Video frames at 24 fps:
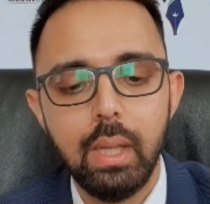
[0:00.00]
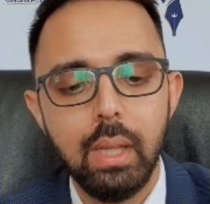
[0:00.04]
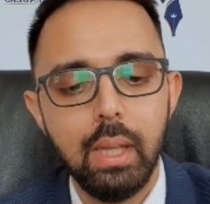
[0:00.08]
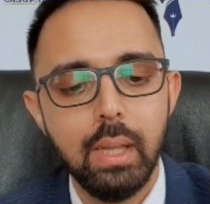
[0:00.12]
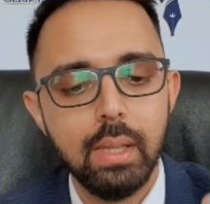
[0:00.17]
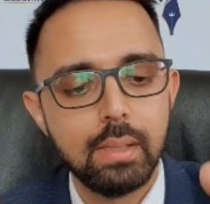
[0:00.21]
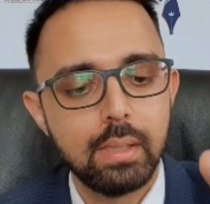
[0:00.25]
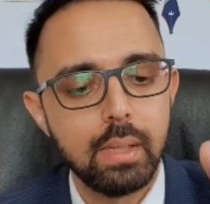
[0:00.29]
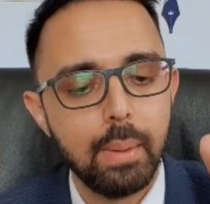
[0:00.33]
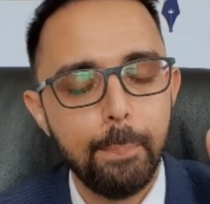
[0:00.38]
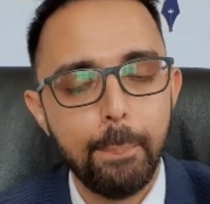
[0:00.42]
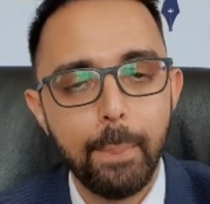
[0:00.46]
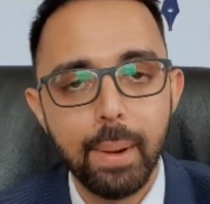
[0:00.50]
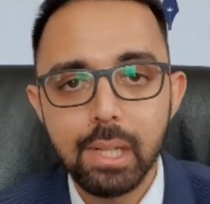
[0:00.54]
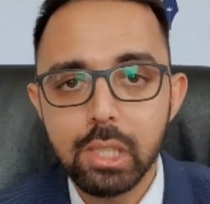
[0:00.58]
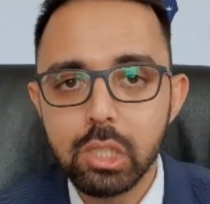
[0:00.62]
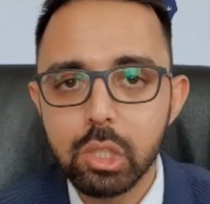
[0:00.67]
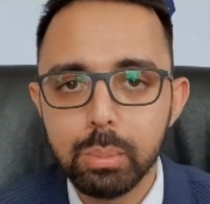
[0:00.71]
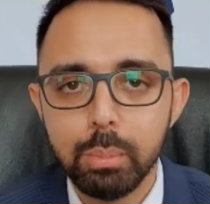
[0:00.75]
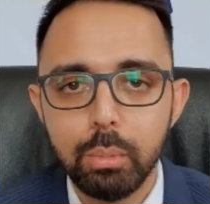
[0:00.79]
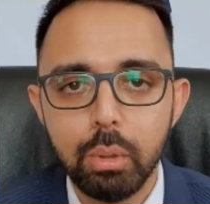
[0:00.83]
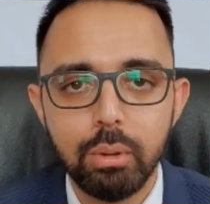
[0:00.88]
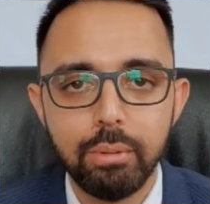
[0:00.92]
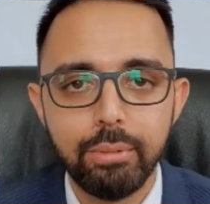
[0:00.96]
It's a much
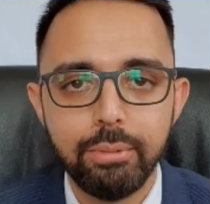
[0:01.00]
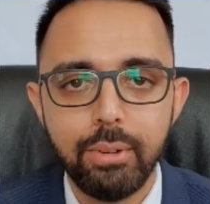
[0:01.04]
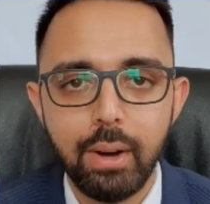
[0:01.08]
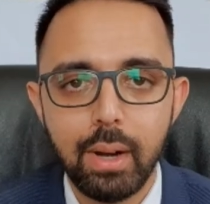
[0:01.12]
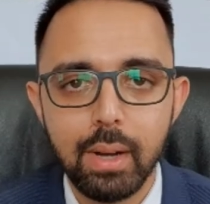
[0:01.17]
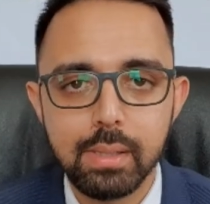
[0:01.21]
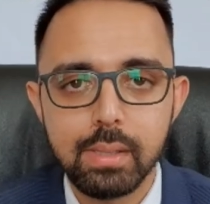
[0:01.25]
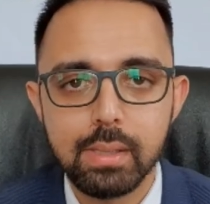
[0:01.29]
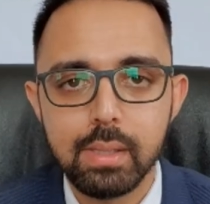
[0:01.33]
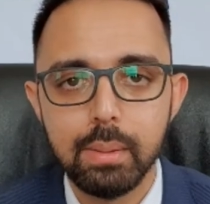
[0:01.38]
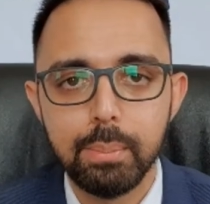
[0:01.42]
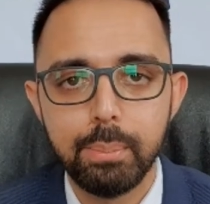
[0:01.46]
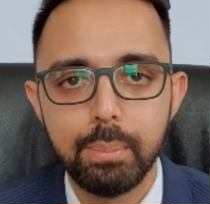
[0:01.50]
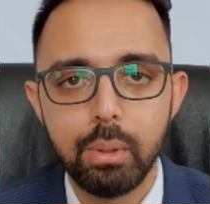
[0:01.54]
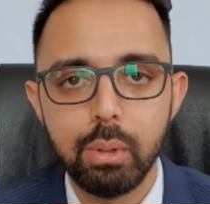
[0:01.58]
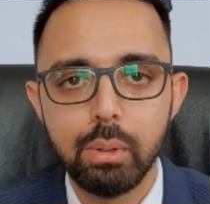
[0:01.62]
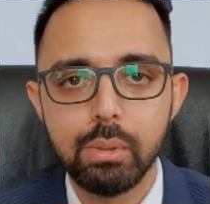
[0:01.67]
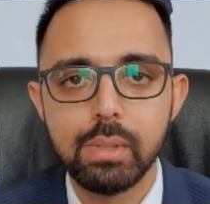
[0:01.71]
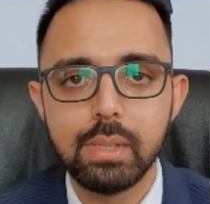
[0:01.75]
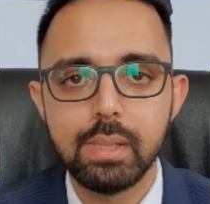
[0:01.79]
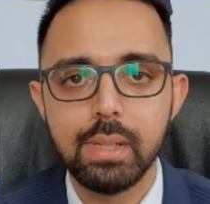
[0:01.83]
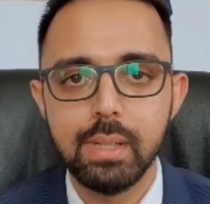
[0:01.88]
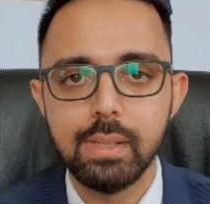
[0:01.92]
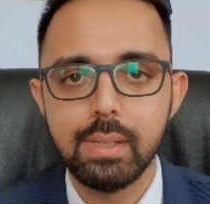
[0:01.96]
more faster
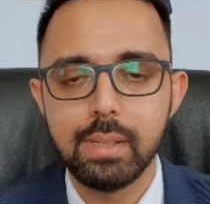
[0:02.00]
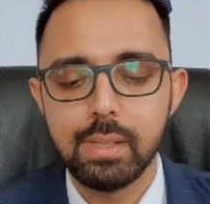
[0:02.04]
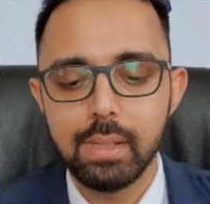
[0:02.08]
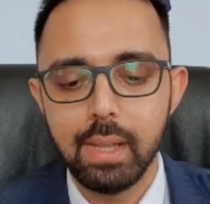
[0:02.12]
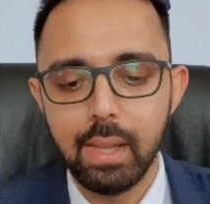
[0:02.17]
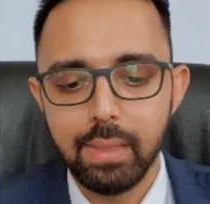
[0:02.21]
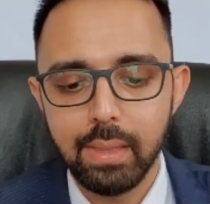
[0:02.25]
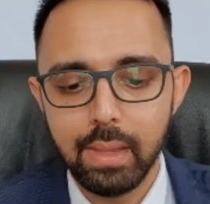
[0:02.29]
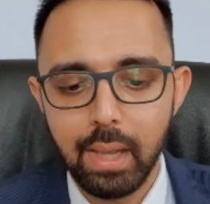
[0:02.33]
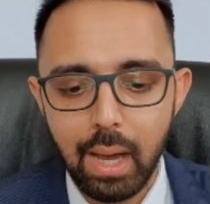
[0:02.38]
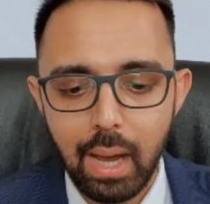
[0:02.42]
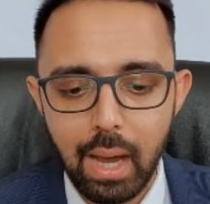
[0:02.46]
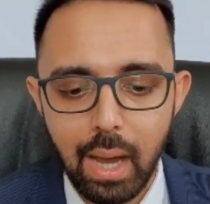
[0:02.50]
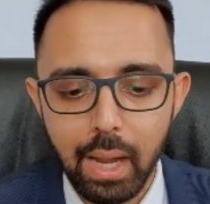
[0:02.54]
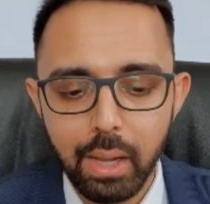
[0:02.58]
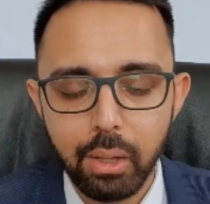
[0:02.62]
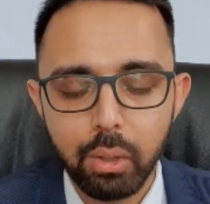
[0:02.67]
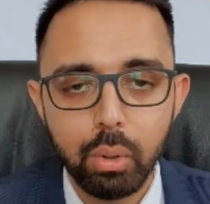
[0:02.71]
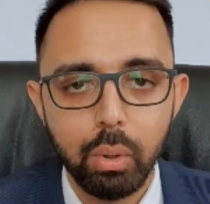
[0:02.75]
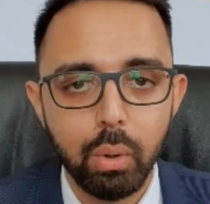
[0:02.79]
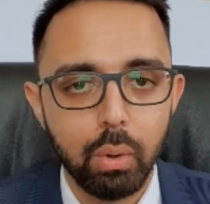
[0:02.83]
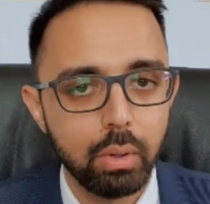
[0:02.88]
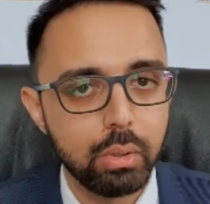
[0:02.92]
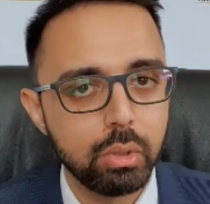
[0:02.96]
process than the high
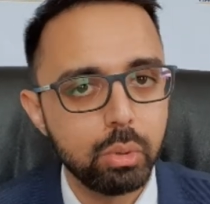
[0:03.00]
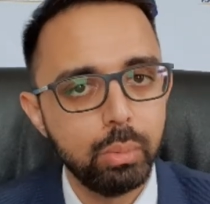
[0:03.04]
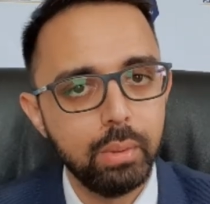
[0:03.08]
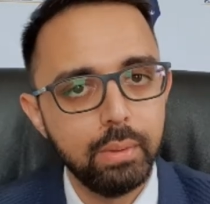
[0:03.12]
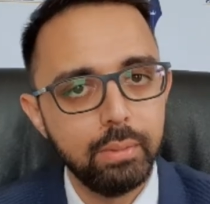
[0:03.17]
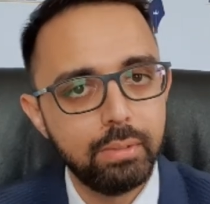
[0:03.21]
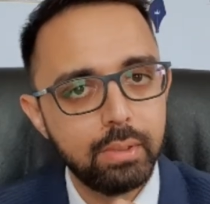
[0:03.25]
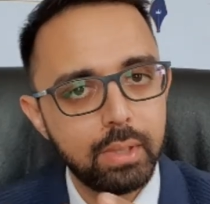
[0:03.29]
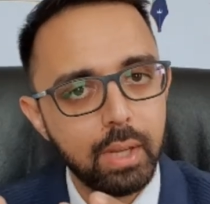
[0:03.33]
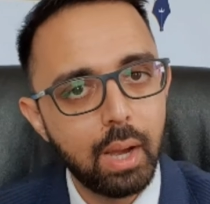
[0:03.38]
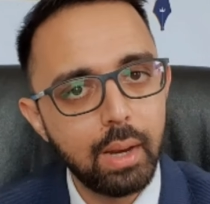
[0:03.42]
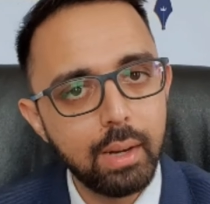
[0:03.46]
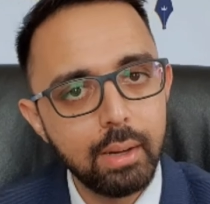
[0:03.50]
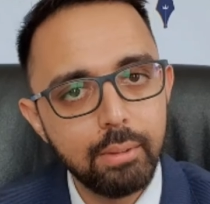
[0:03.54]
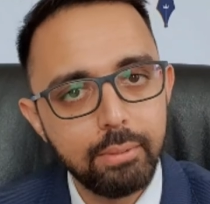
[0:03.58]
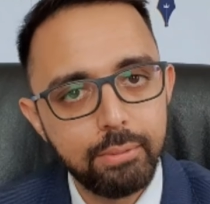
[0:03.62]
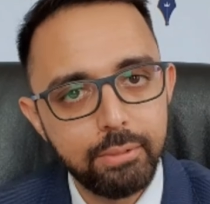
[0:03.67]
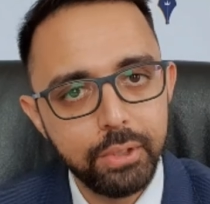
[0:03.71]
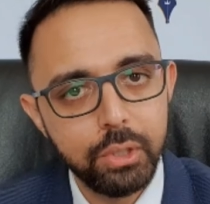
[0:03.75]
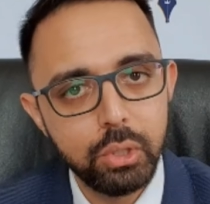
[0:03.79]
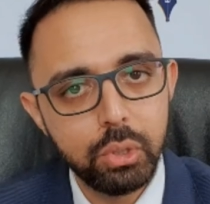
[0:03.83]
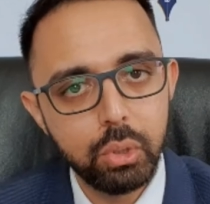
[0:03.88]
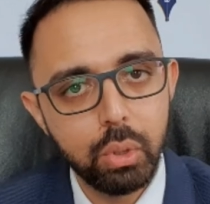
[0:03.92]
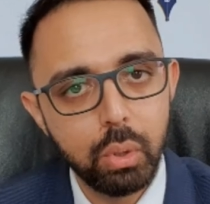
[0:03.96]
court. We've done a
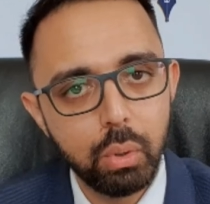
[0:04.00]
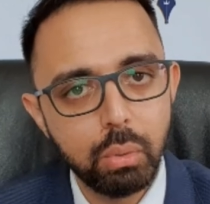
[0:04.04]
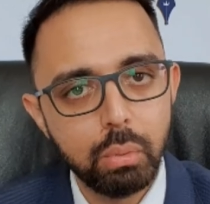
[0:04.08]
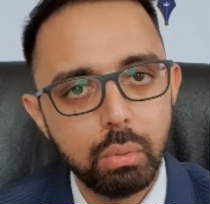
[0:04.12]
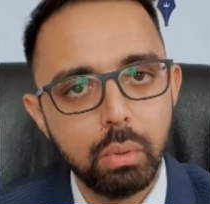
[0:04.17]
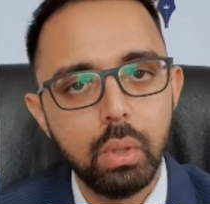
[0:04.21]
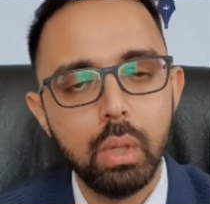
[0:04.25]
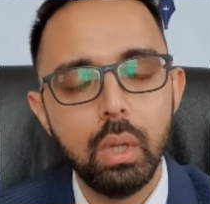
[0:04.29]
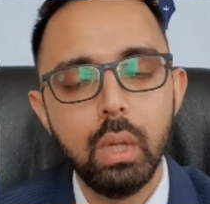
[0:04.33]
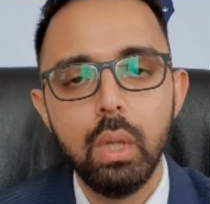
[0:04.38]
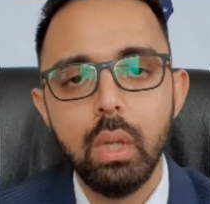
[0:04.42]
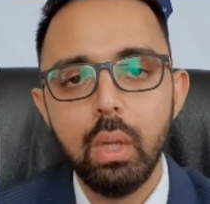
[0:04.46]
video